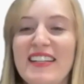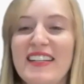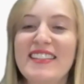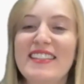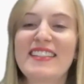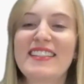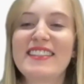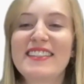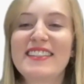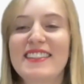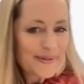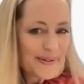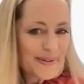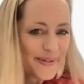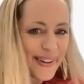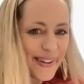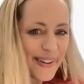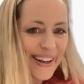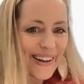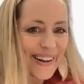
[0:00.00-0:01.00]
today
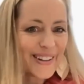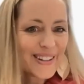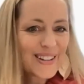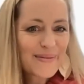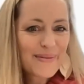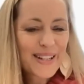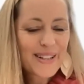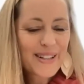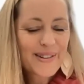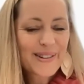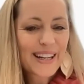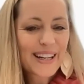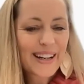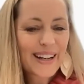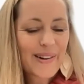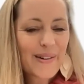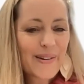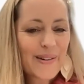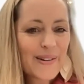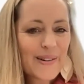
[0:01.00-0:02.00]
we're going to be talking
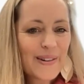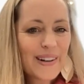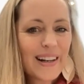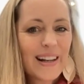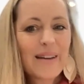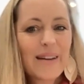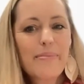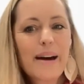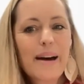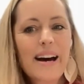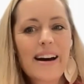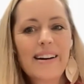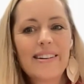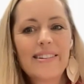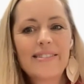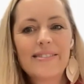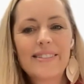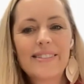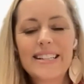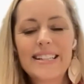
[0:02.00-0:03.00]
all about
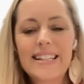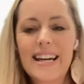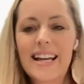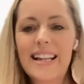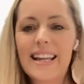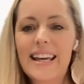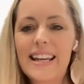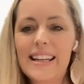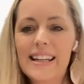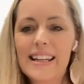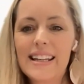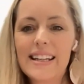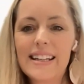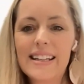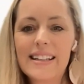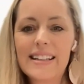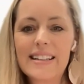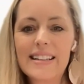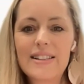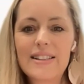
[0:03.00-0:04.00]
retail
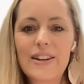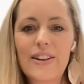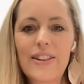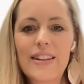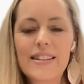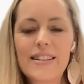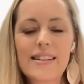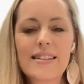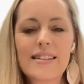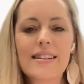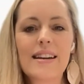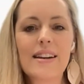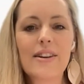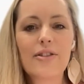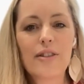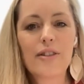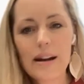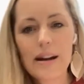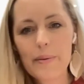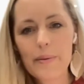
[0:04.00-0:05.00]
analytics. So this is a
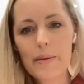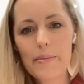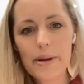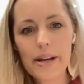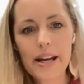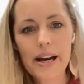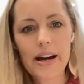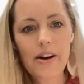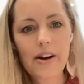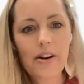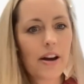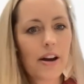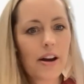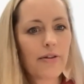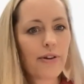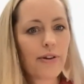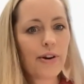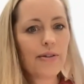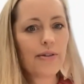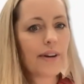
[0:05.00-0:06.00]
great webinar
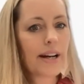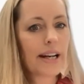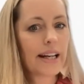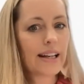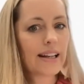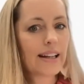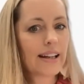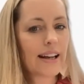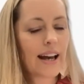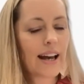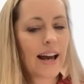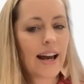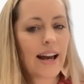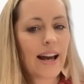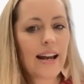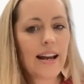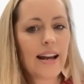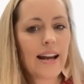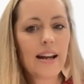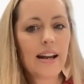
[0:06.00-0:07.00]
if you're running
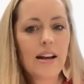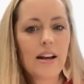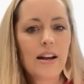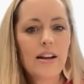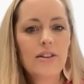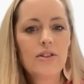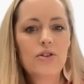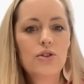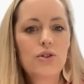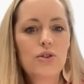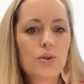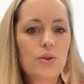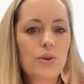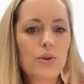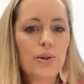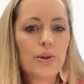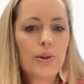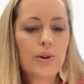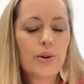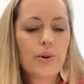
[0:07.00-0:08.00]
a
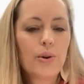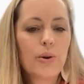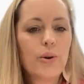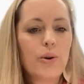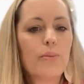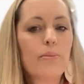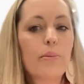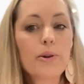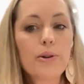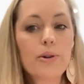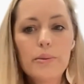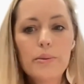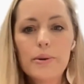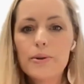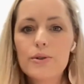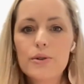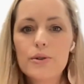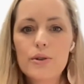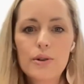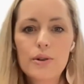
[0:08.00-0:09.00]
store or multiple
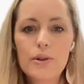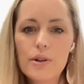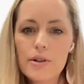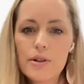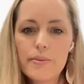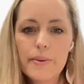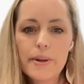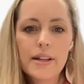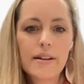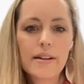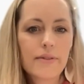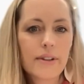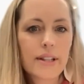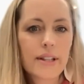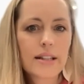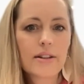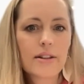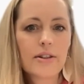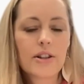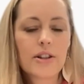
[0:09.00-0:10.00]
stores within a
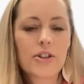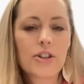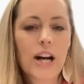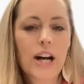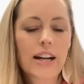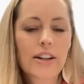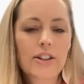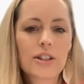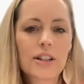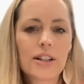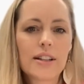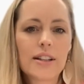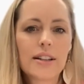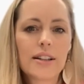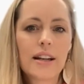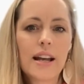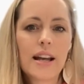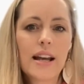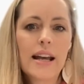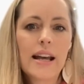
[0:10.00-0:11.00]
visitor
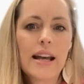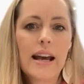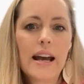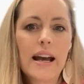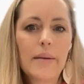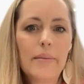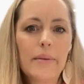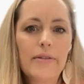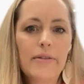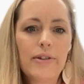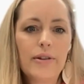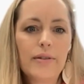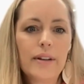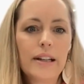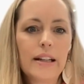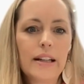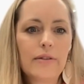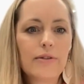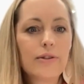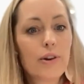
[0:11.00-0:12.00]
attraction, if you're
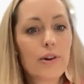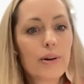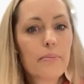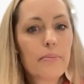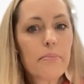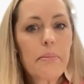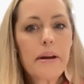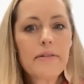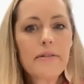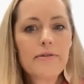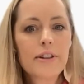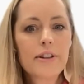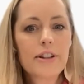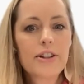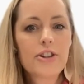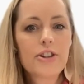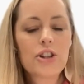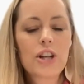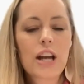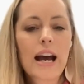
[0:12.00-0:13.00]
running food and
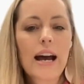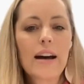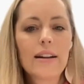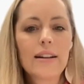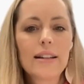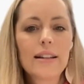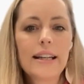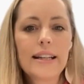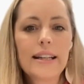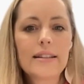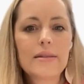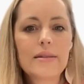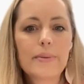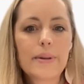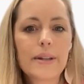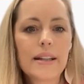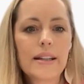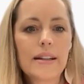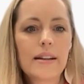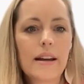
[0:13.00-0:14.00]
beverage outlets
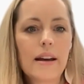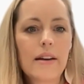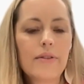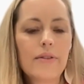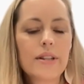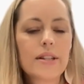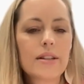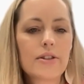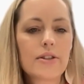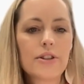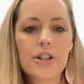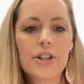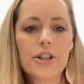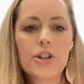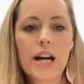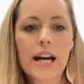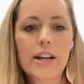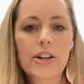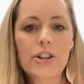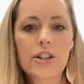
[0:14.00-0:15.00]
within a visitor
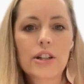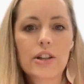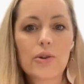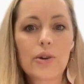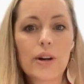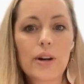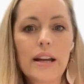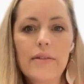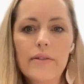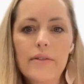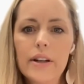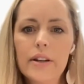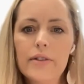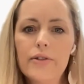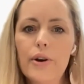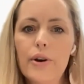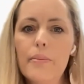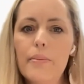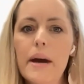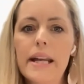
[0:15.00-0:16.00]
attraction, or even if
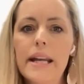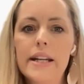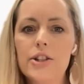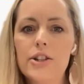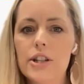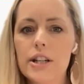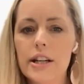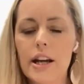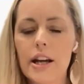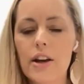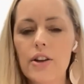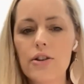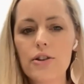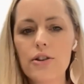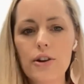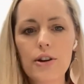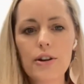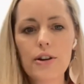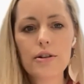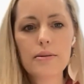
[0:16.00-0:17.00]
you're managing a
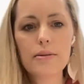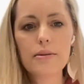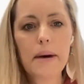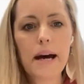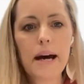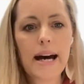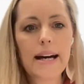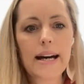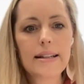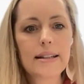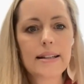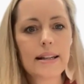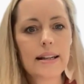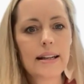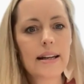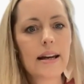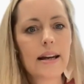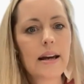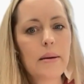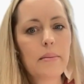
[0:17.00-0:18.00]

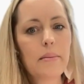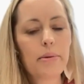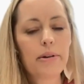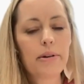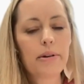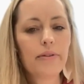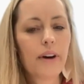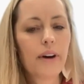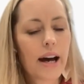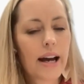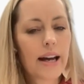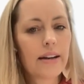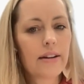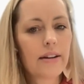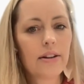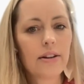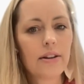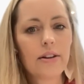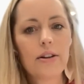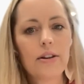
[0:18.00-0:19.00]
third-party
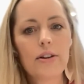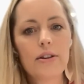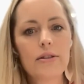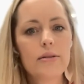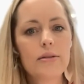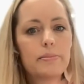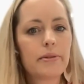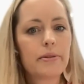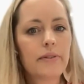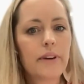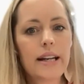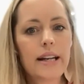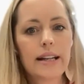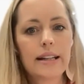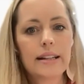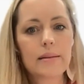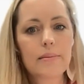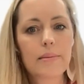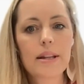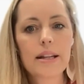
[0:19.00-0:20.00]
provider who's
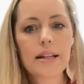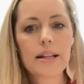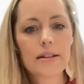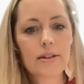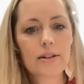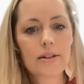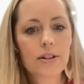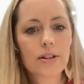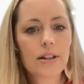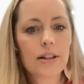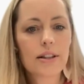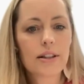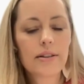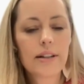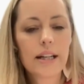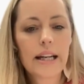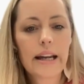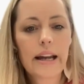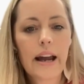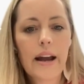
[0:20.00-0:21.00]
providing some of these
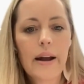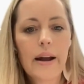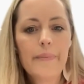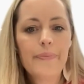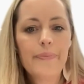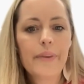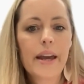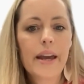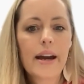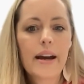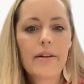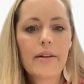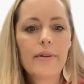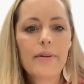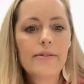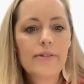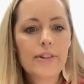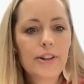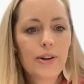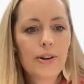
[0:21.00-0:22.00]
auxiliary
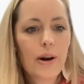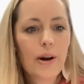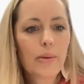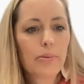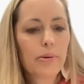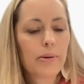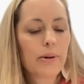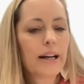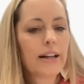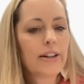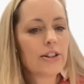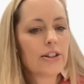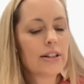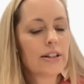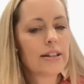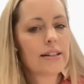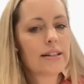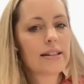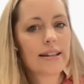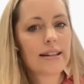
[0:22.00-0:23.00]
revenue
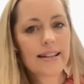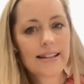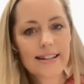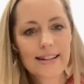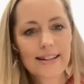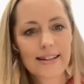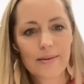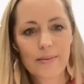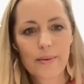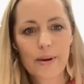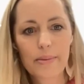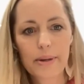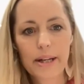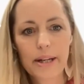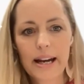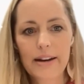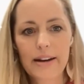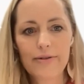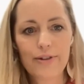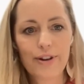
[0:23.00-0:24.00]
operations. This is the
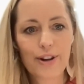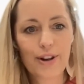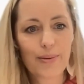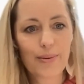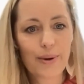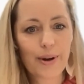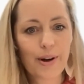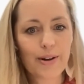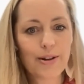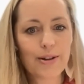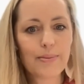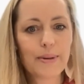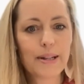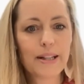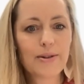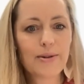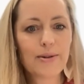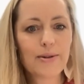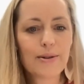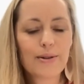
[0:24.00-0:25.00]
webinar for you. We're going to be
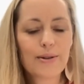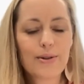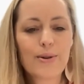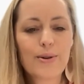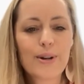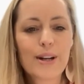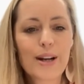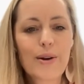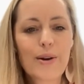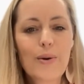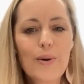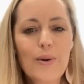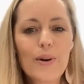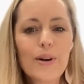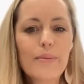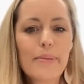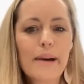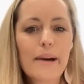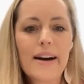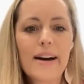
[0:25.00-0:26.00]
talking all
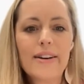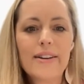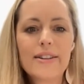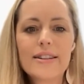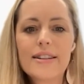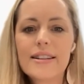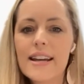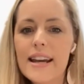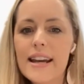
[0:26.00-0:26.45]
about